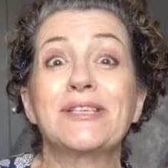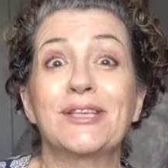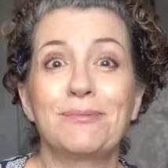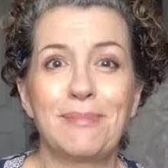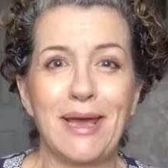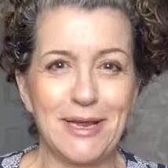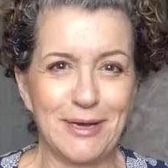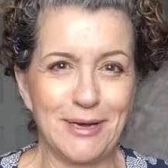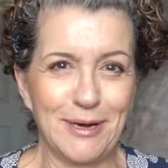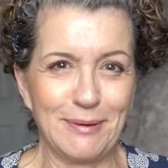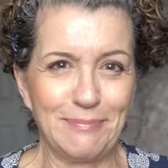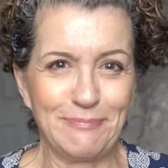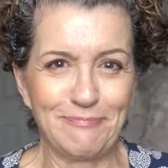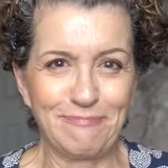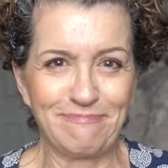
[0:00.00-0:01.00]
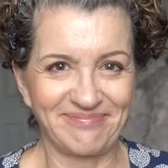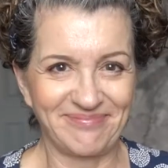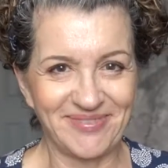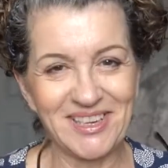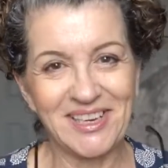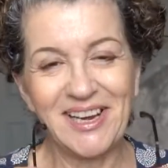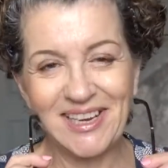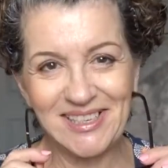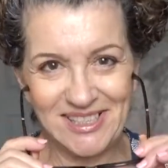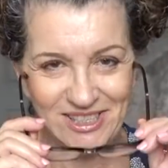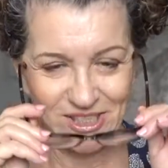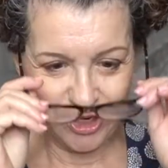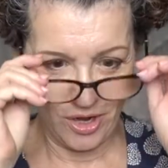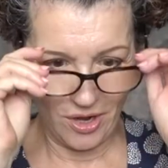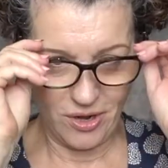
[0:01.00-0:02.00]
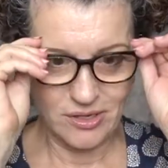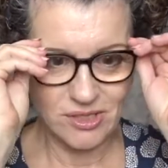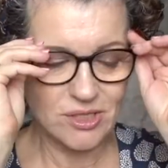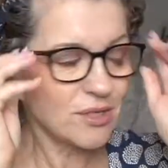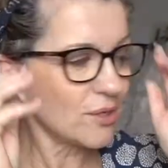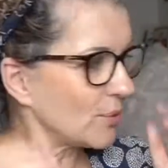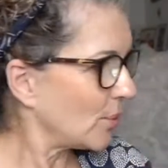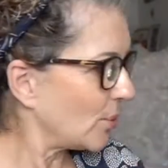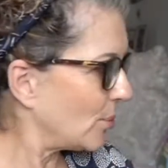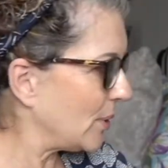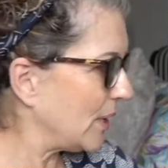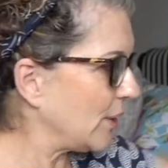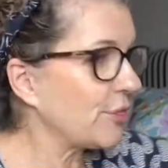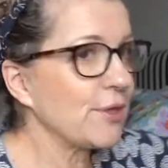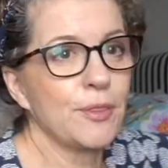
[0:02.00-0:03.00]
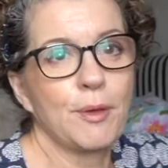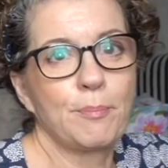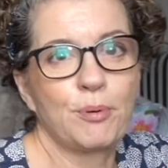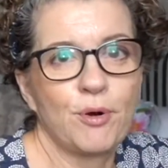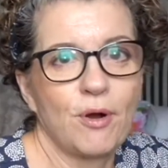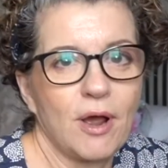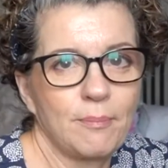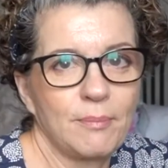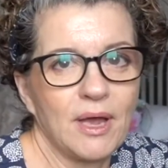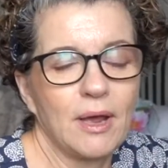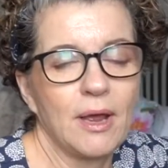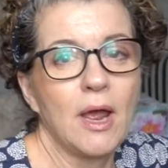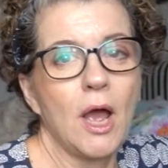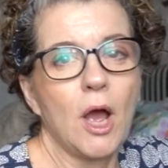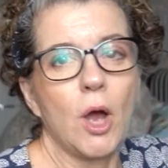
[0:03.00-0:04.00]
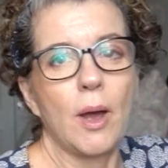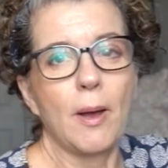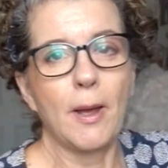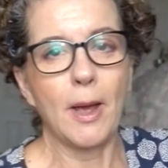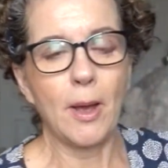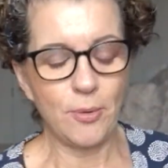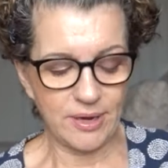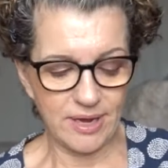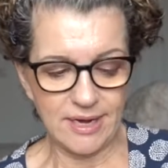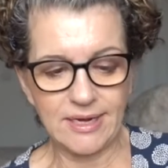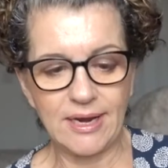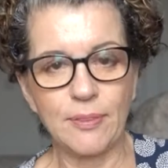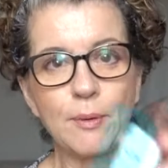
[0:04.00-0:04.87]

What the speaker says: the makeup. Let's start with the primer. Okay, now the